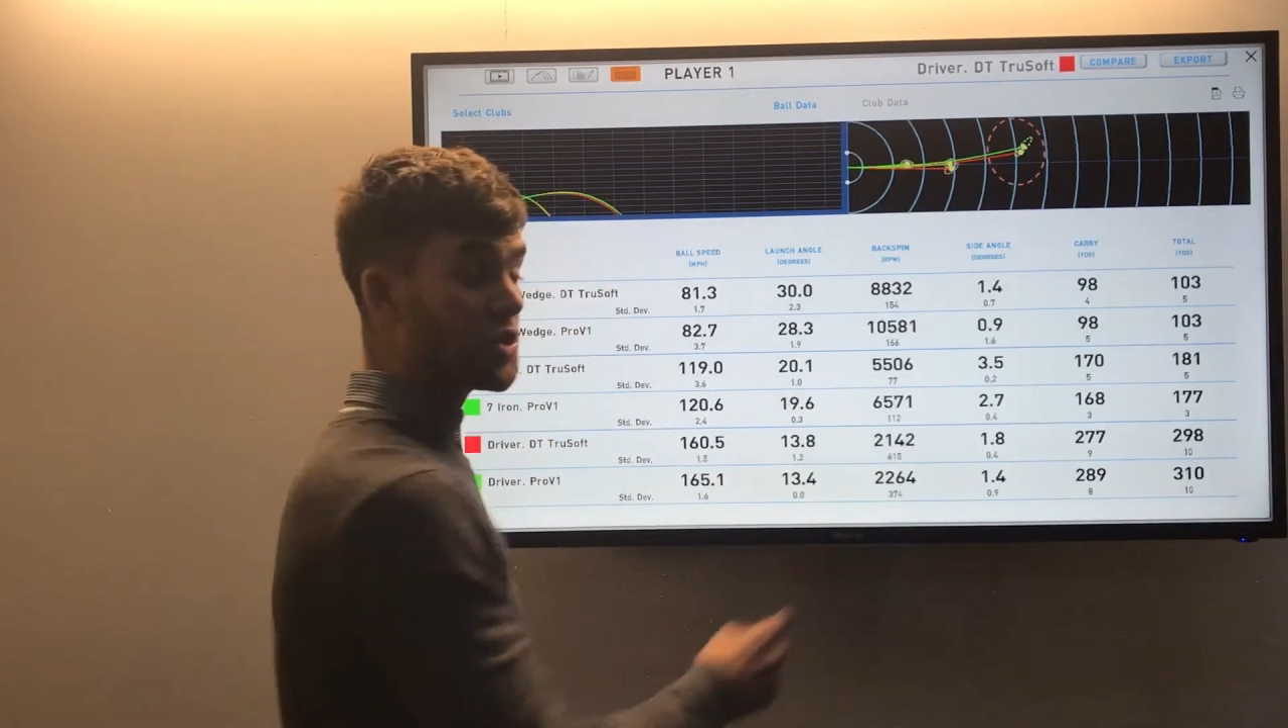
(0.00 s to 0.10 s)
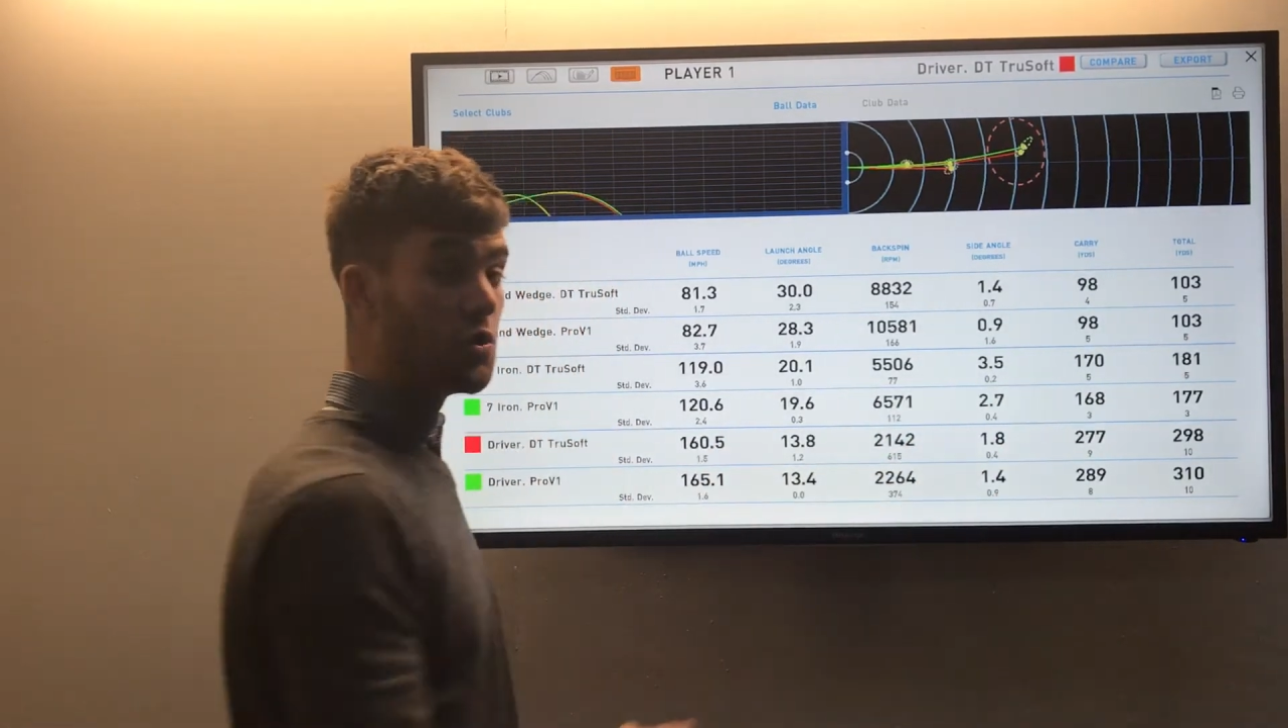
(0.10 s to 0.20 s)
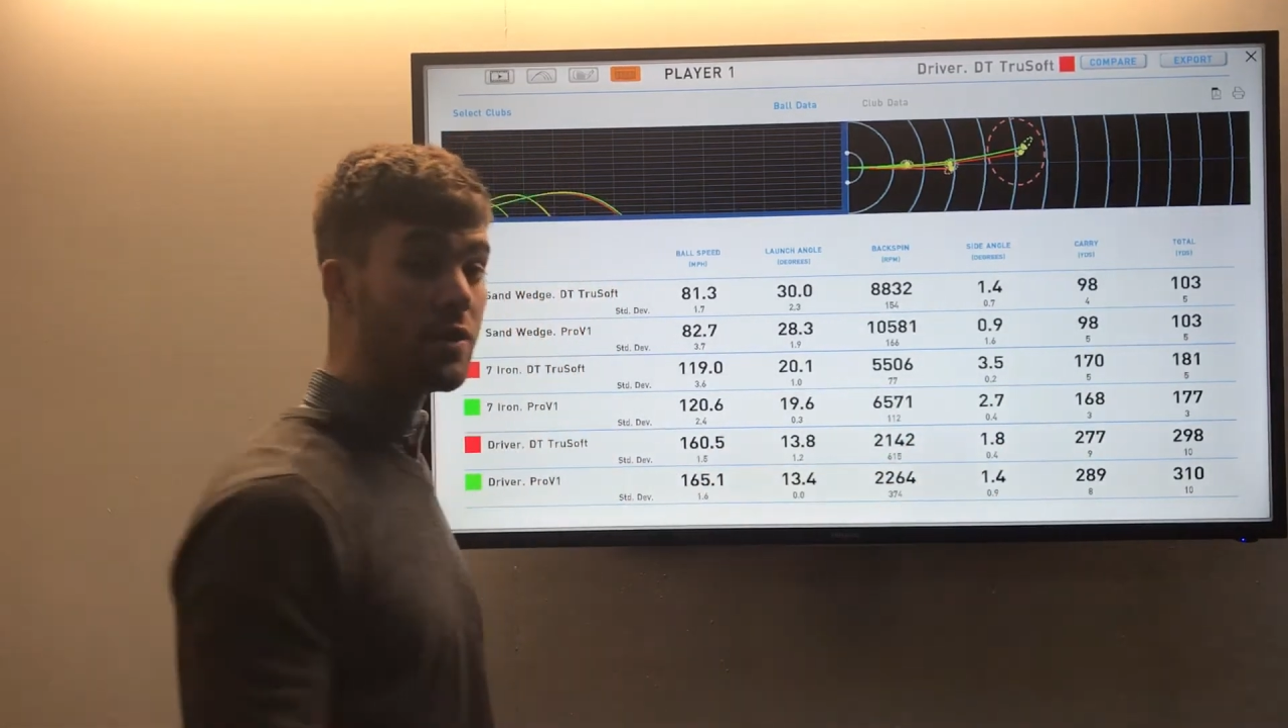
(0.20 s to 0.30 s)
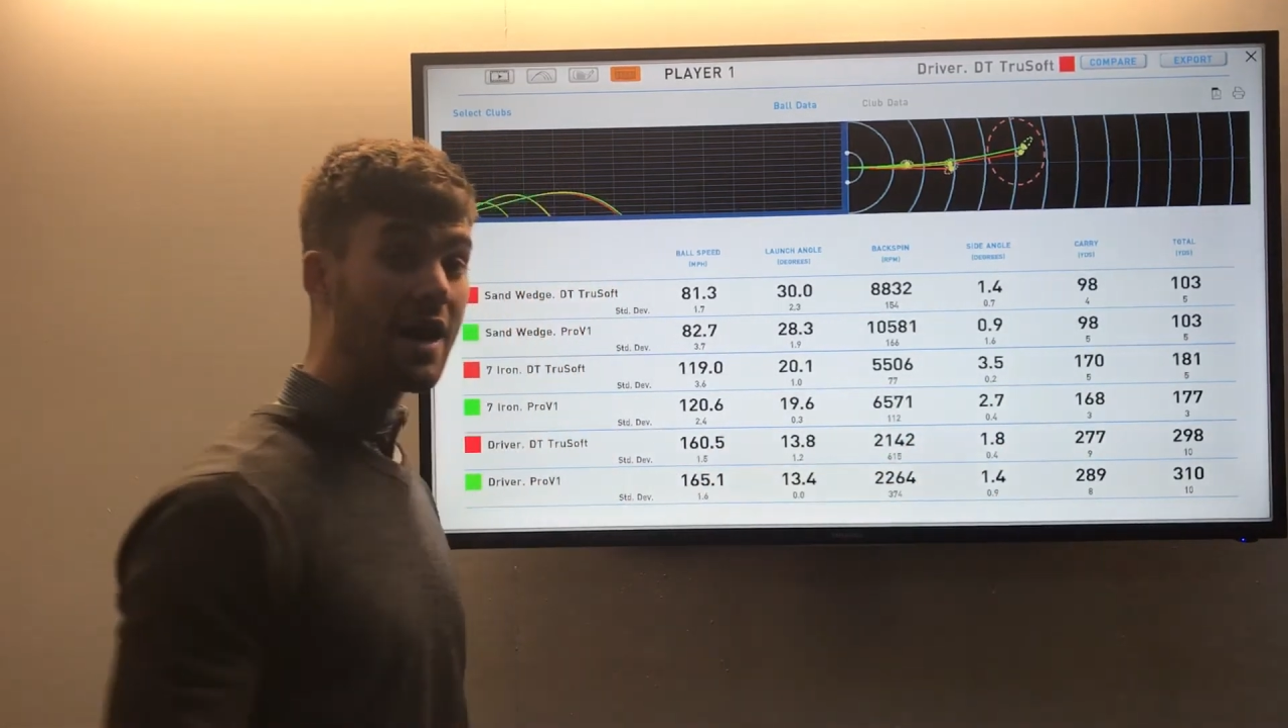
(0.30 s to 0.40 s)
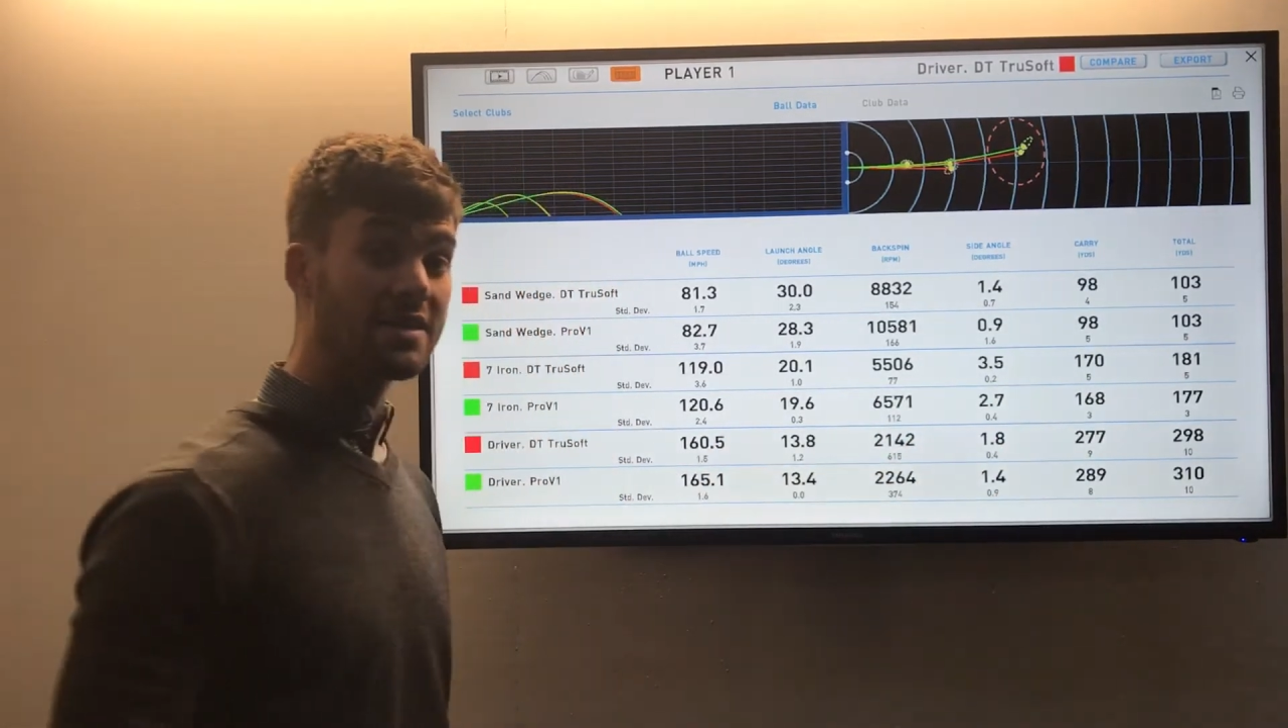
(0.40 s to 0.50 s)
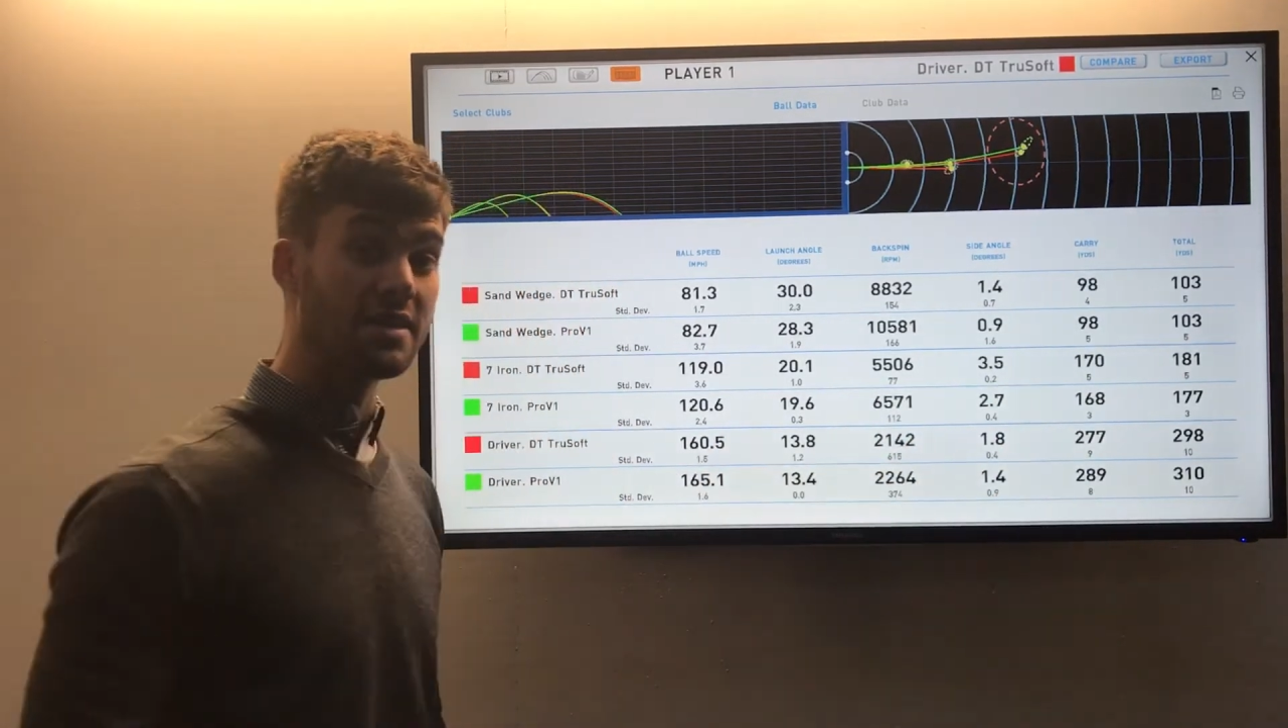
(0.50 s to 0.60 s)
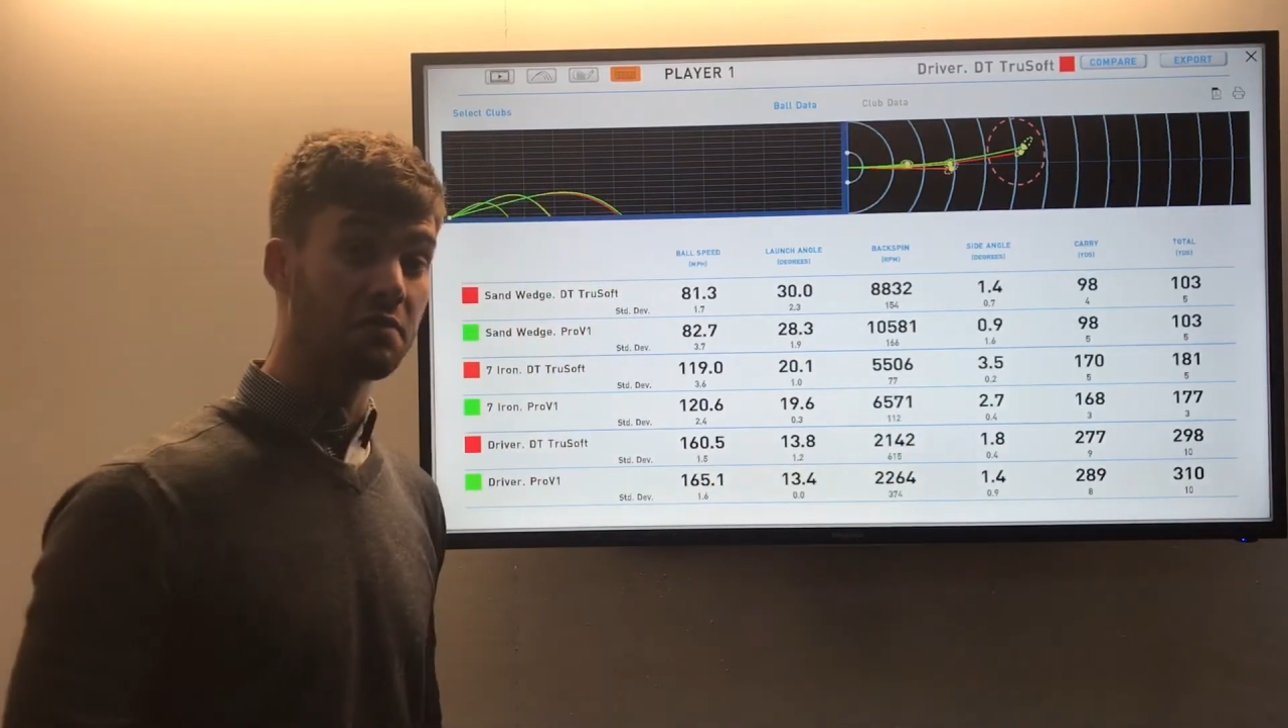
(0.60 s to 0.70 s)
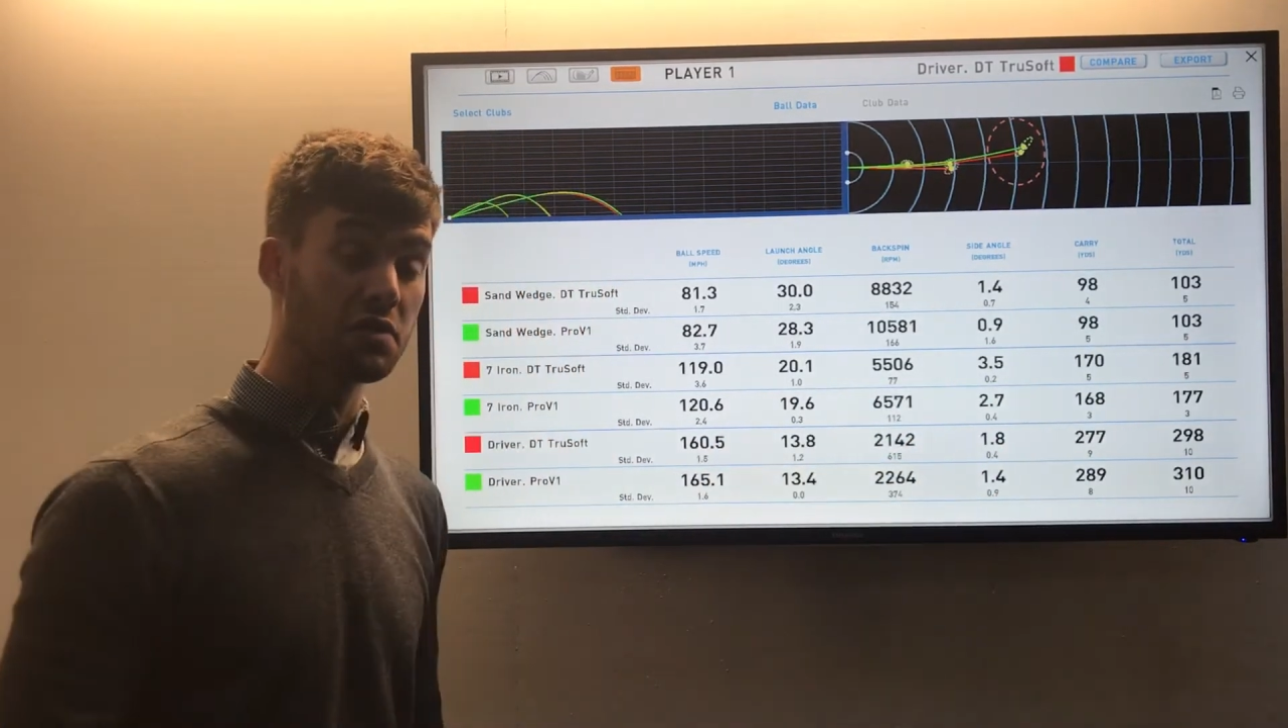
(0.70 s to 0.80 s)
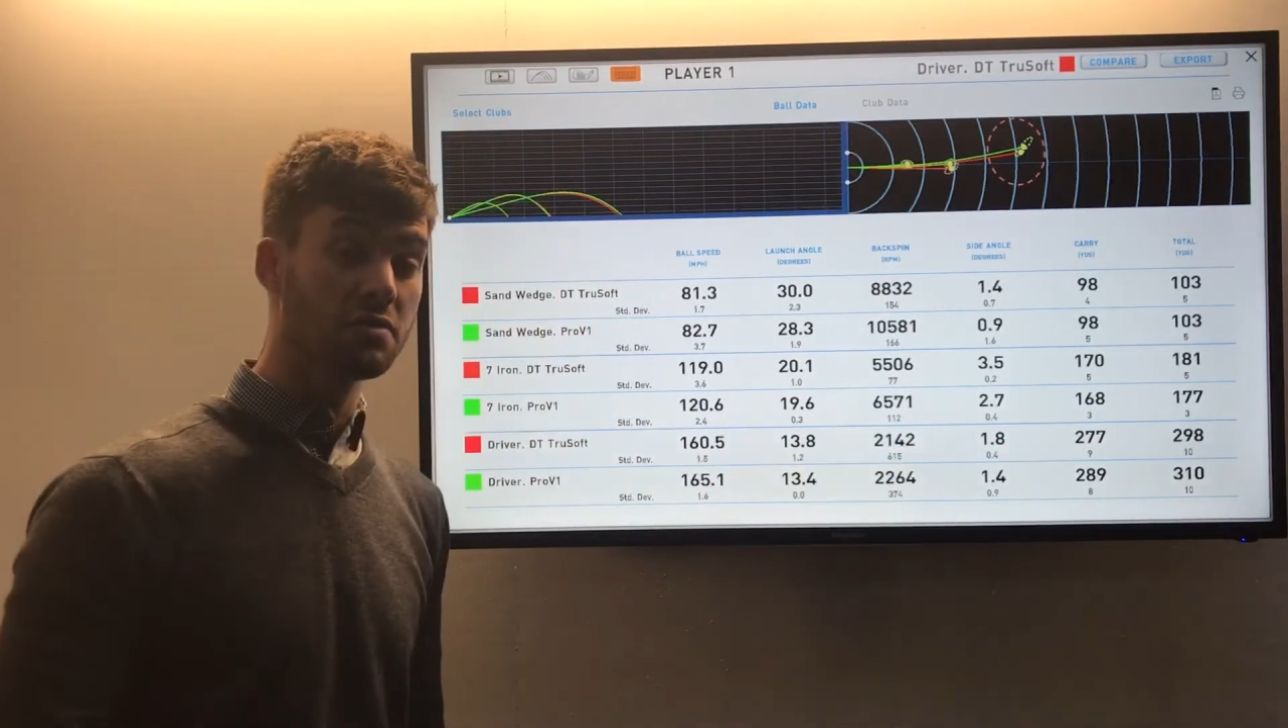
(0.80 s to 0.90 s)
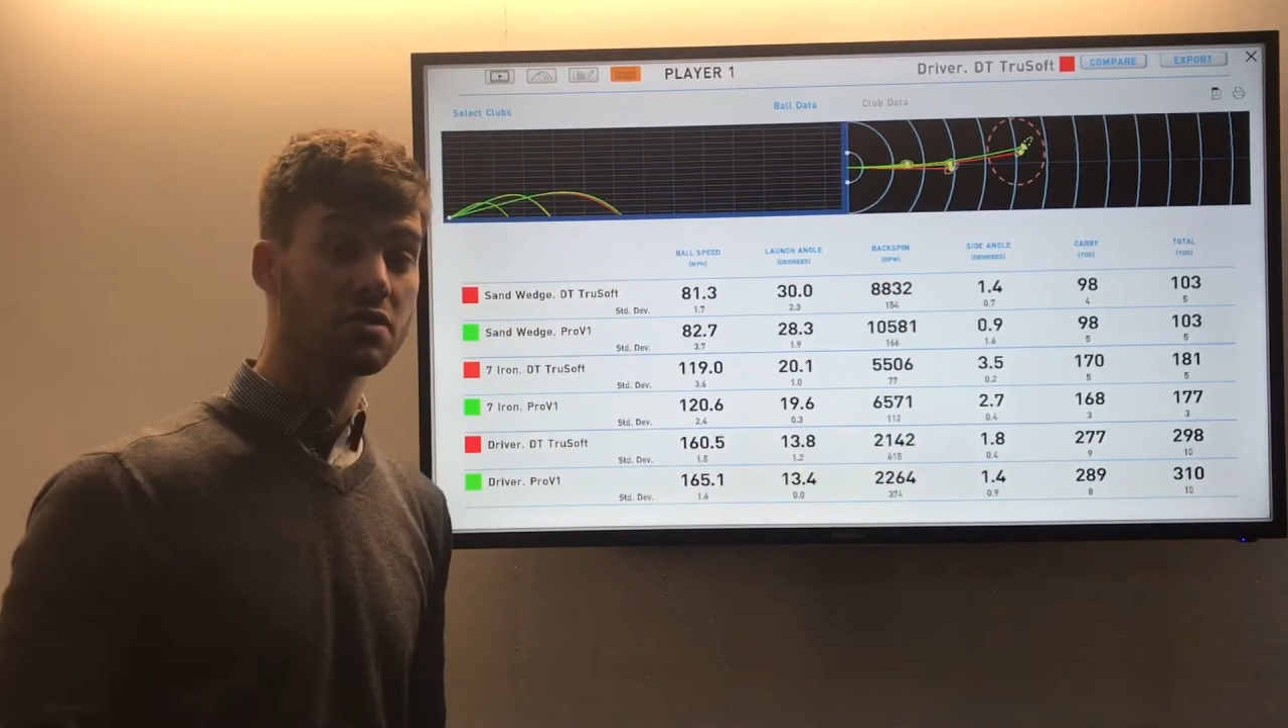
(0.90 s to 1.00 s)
2 yards
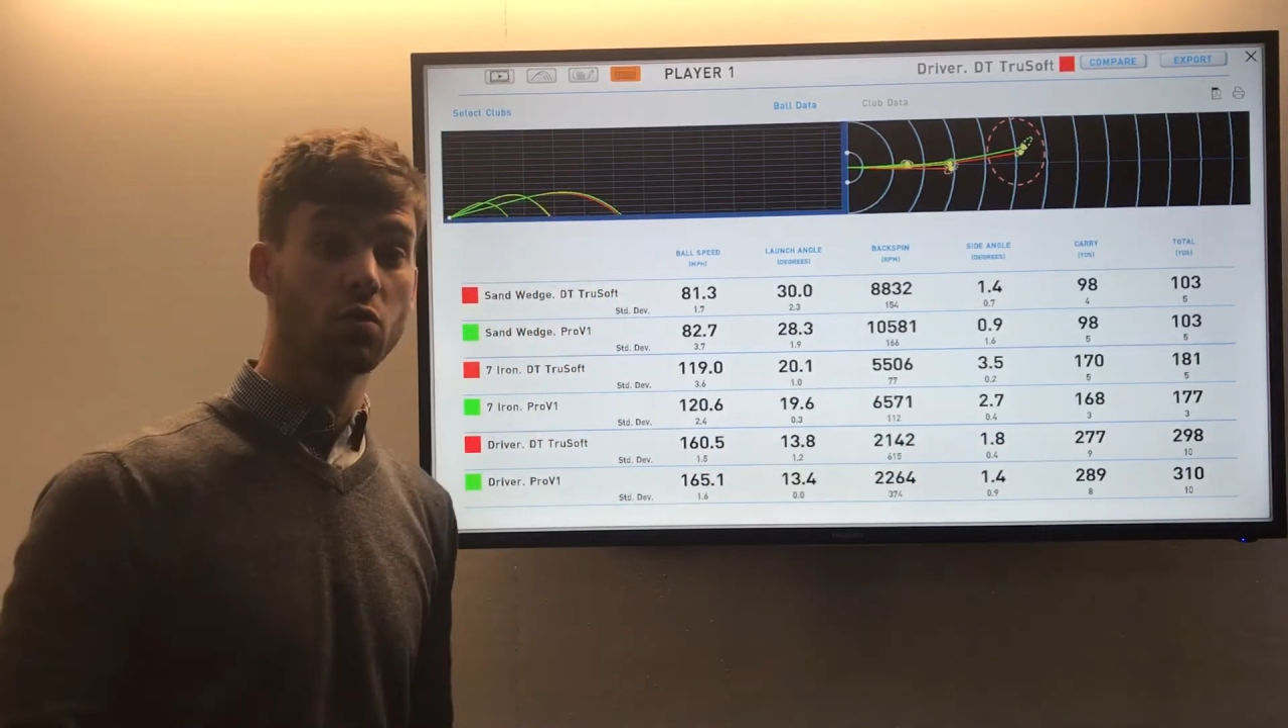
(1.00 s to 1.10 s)
difference,